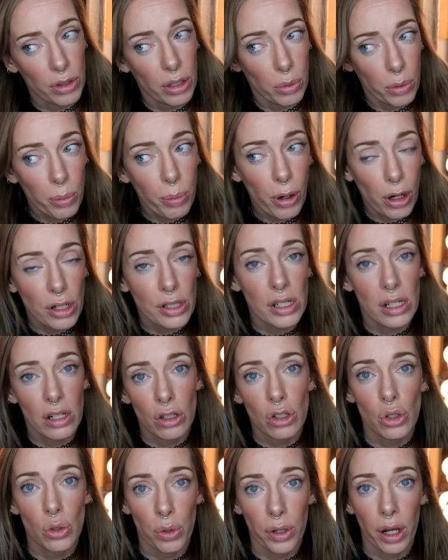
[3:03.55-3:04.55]
There were parts that
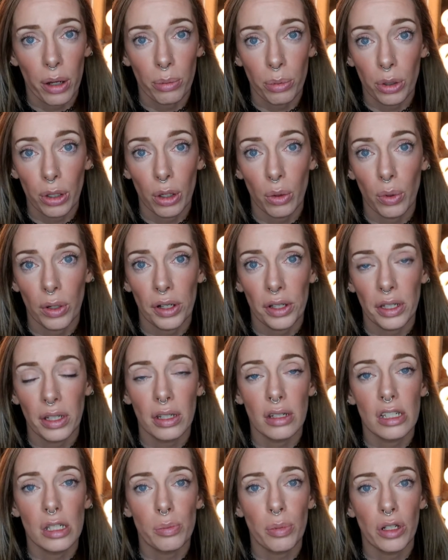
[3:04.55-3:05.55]
had sold out pretty
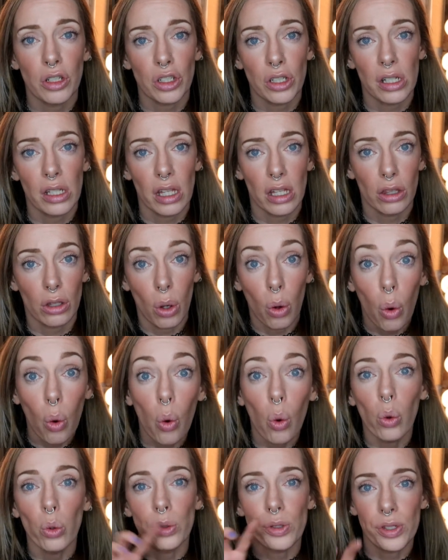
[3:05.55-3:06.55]
quickly, especially like the
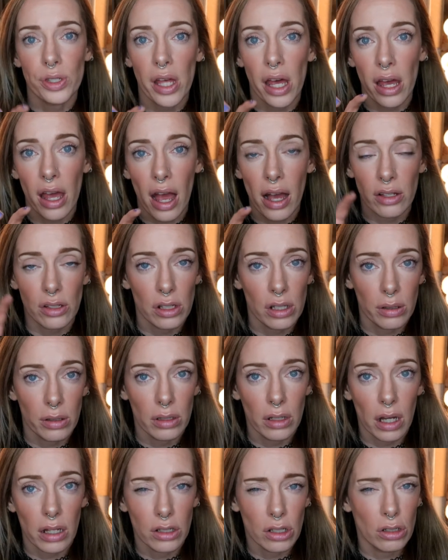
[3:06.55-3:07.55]
whole set as
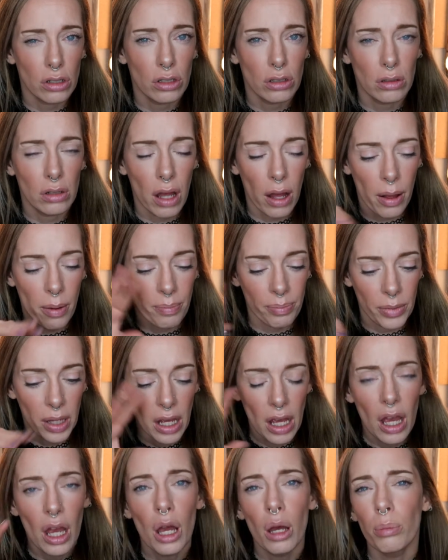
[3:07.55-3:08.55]
a
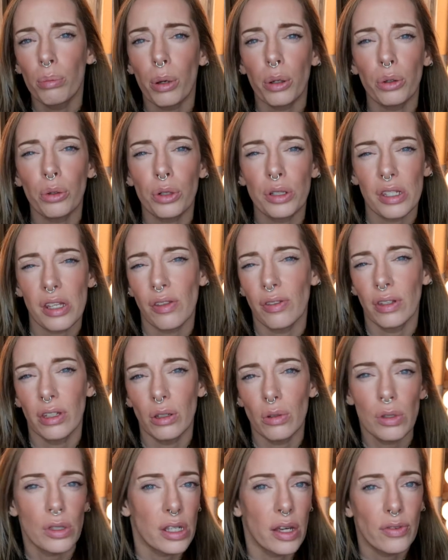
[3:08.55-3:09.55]
bundle, because I think
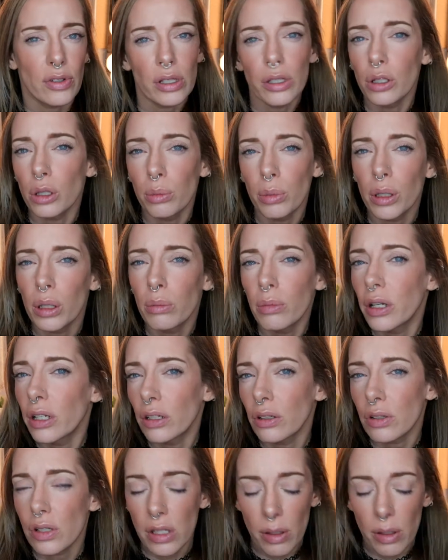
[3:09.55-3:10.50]
you saved a little bit of money or